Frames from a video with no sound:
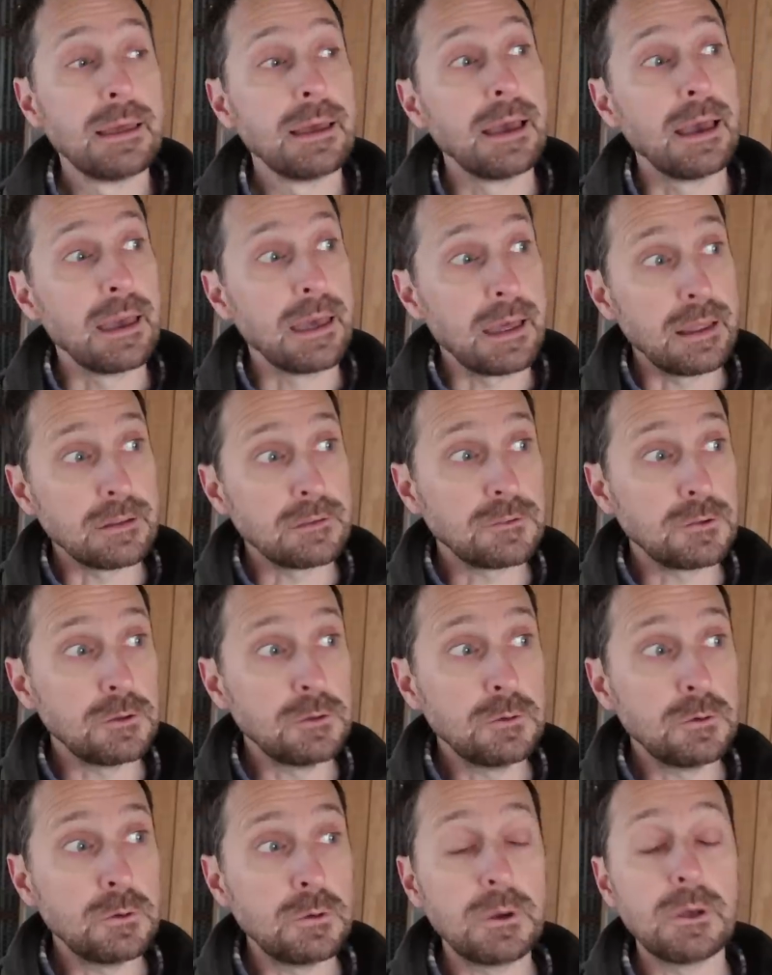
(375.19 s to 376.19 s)
I had
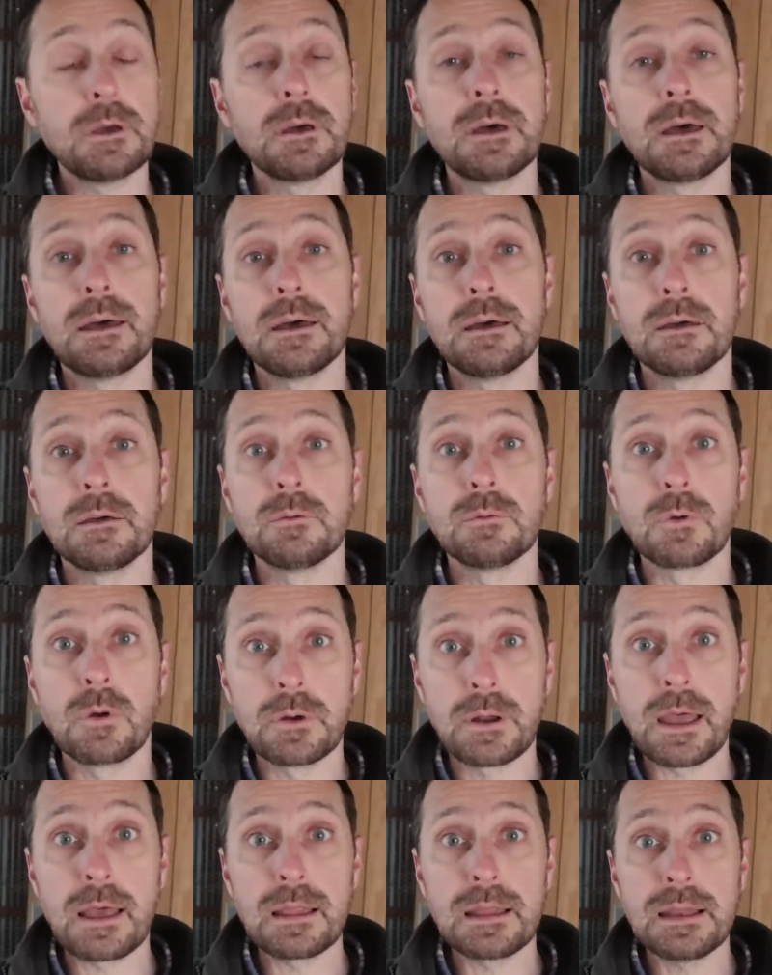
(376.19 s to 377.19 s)
two uh,
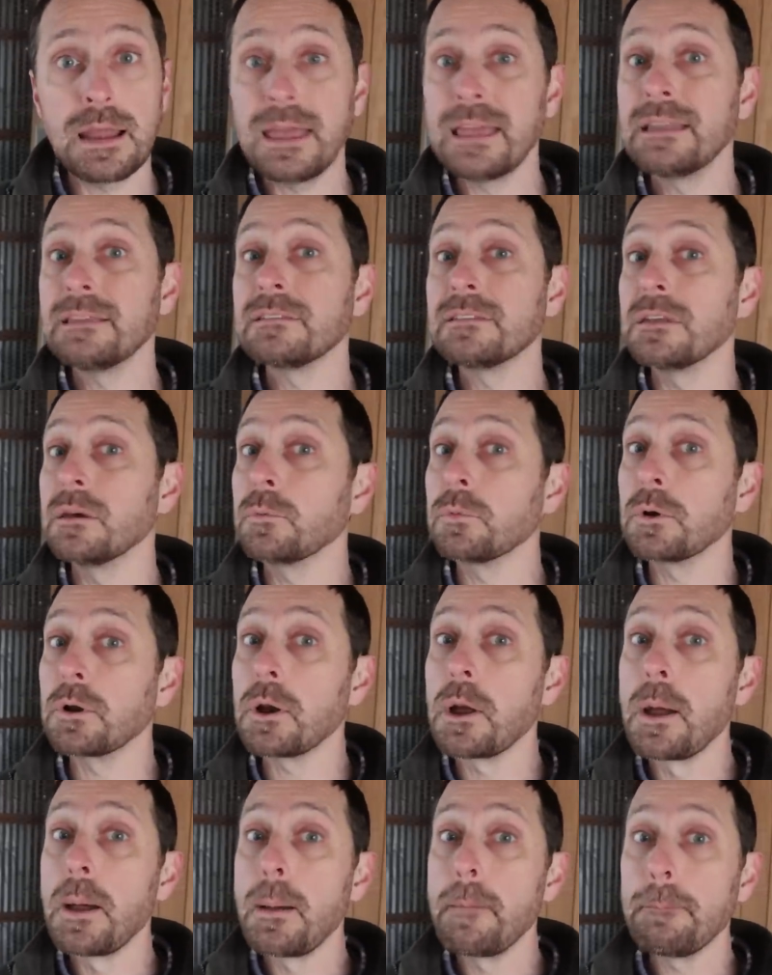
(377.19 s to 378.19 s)
Rhode Island hens that
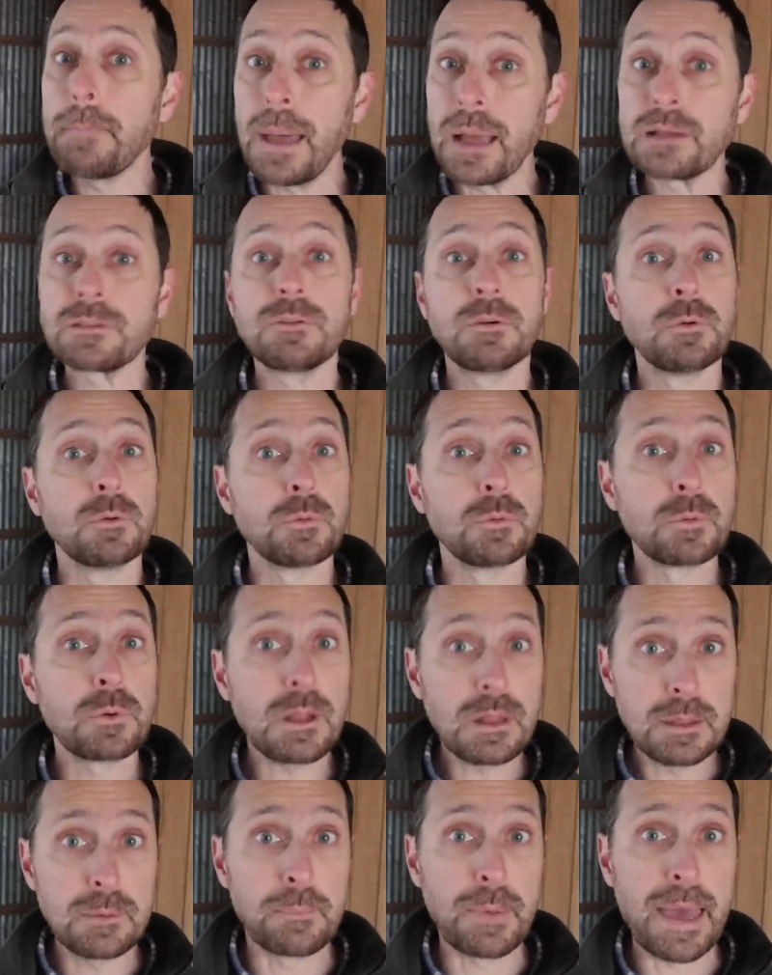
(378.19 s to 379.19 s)
were pecked
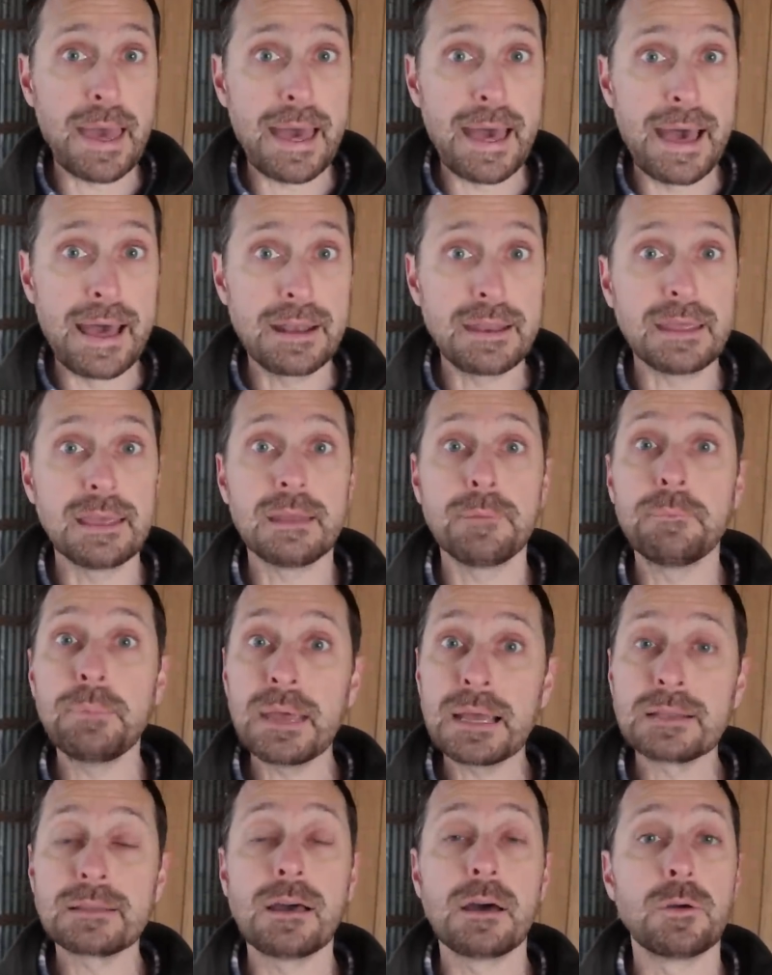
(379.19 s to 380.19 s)
really bad and
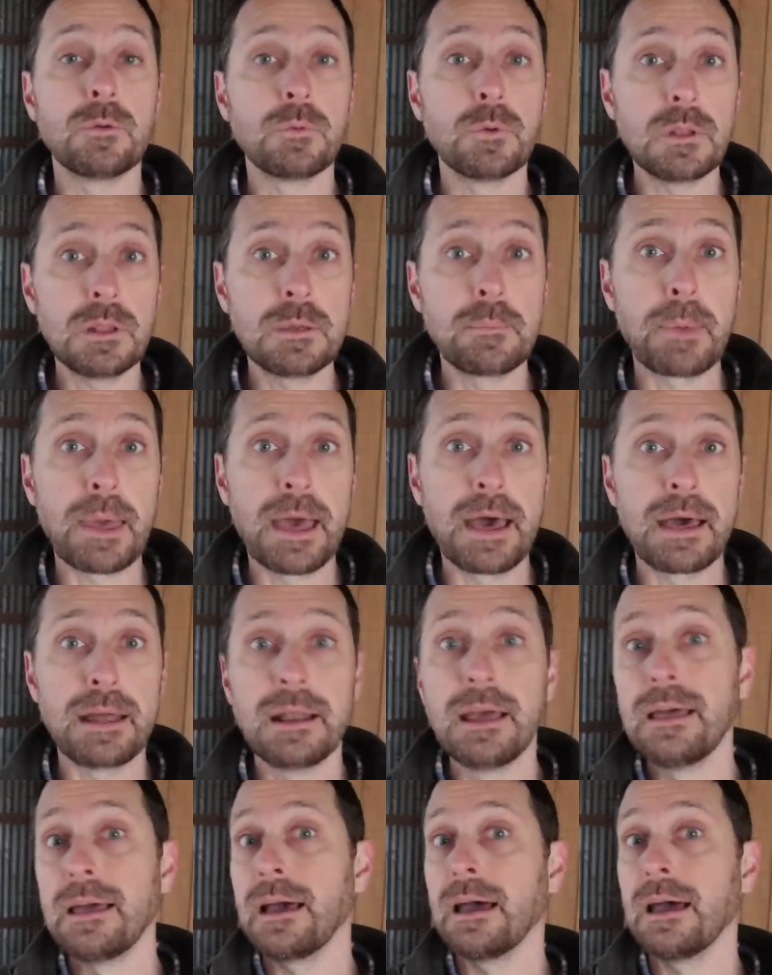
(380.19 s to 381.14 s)
picked on really bad.